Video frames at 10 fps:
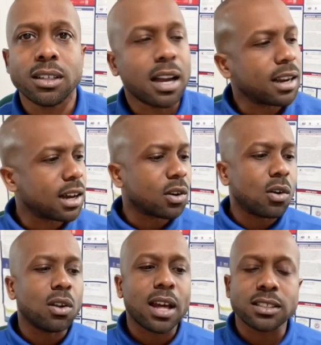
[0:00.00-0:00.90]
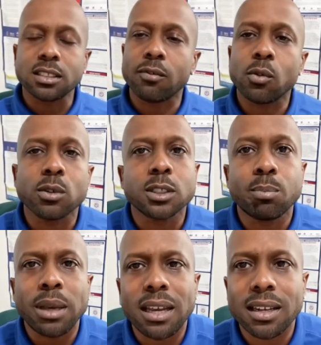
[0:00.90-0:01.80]
I got all that stuff on
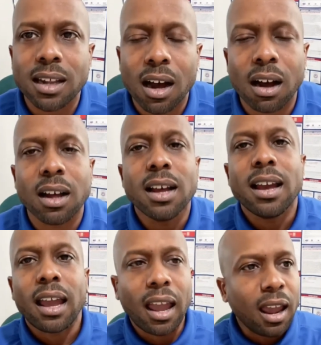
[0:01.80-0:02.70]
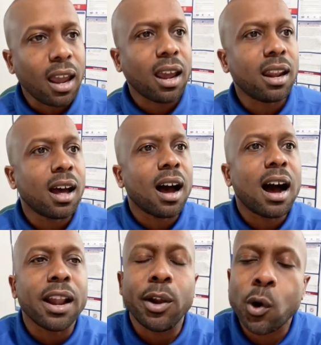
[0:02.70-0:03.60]
speed dial. And
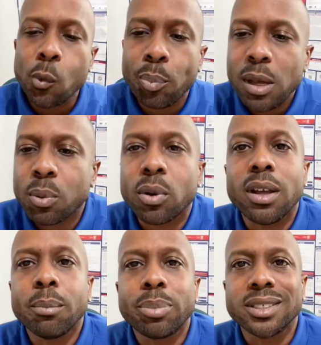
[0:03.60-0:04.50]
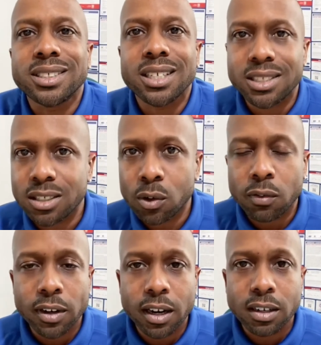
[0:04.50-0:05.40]
I know people in position
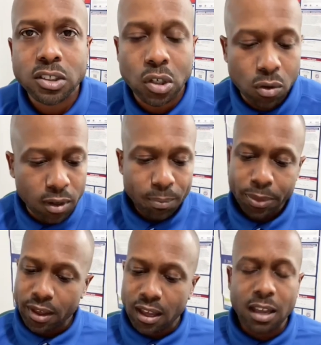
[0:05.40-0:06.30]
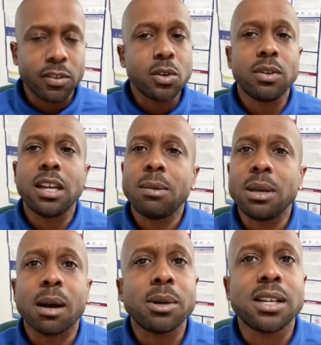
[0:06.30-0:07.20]
over there. So if you need
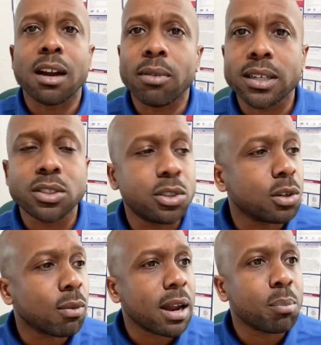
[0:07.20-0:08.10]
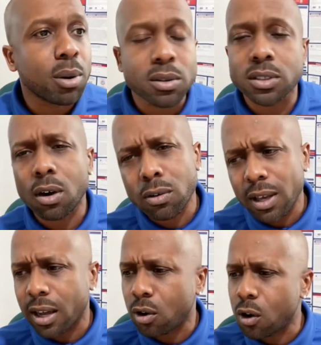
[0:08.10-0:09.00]
me, I'm gonna direct you to the right person. Oh
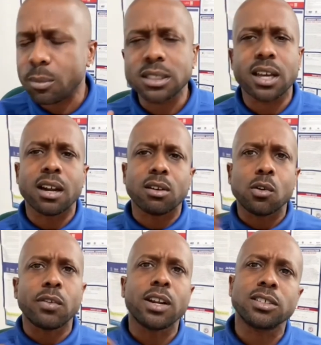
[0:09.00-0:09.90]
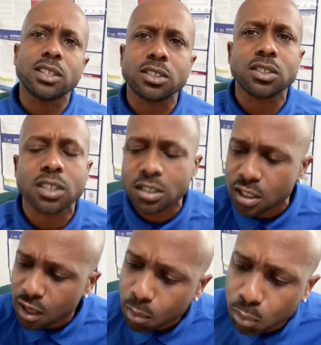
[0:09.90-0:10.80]
yeah, call Miss Karen over there, such and such.
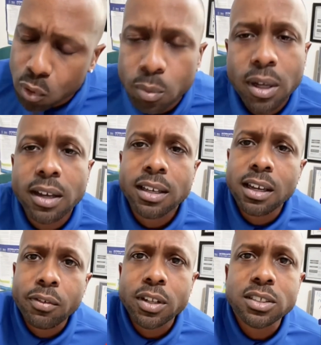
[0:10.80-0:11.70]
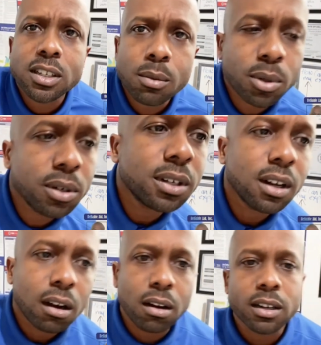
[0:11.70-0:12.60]
Boom, give her this number
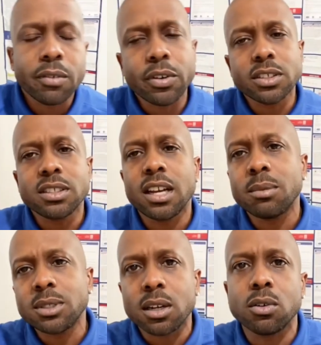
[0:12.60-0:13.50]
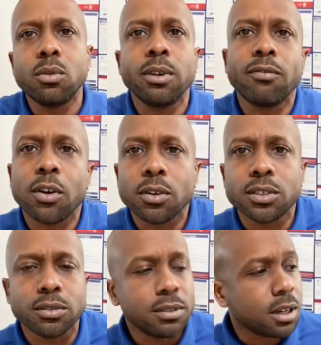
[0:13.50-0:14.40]
or give her this name. Tell her who
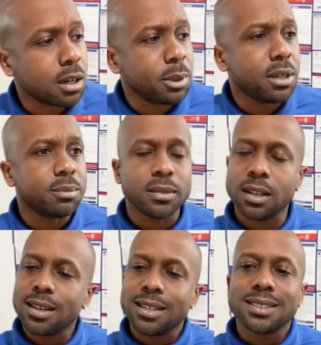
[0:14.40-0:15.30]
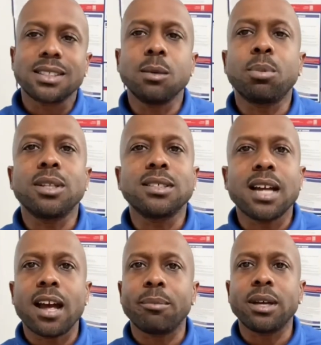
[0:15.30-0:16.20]
referred you. You know what I mean? Simple as
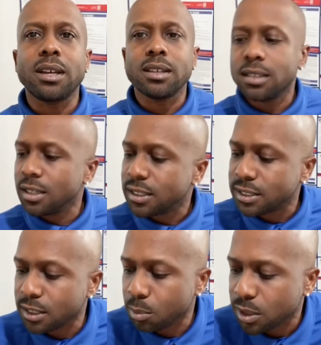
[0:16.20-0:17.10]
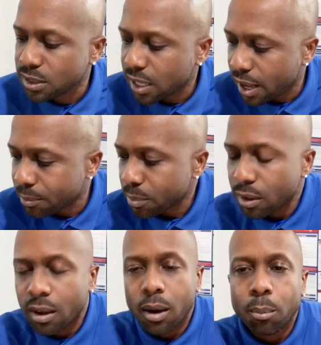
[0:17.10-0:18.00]
that, man. Simple as that.
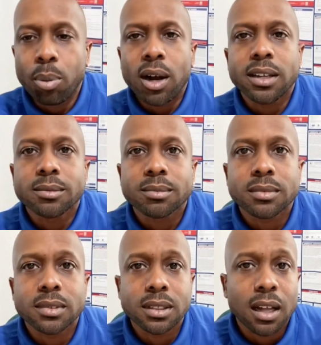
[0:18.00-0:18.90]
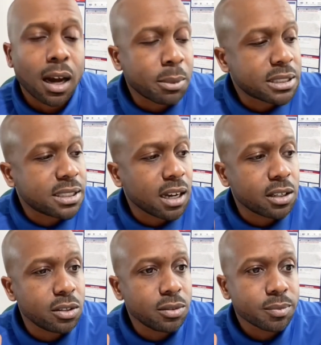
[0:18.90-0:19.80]
But I'm gonna tell
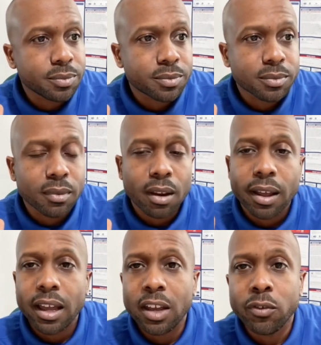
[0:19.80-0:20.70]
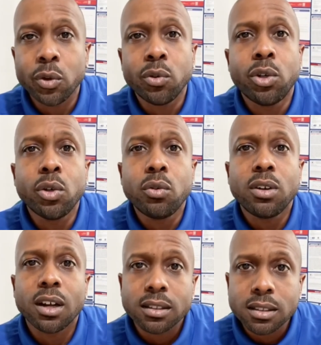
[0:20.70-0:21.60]
you, if you do
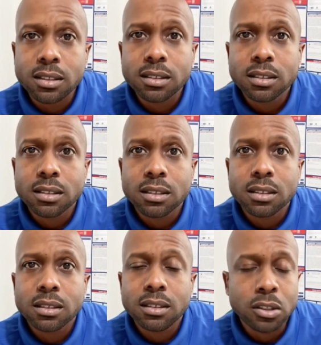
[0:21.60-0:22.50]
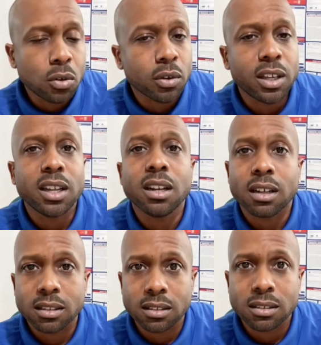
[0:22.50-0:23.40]
nothing, you're gonna get
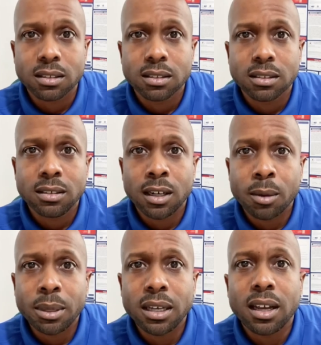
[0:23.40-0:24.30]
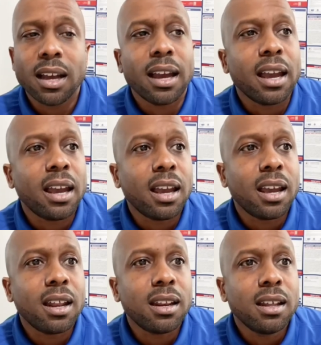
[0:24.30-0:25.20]
nothing. You know what I mean?
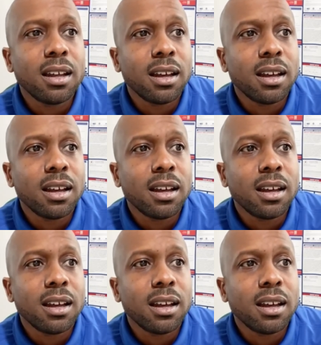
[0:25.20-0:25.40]
And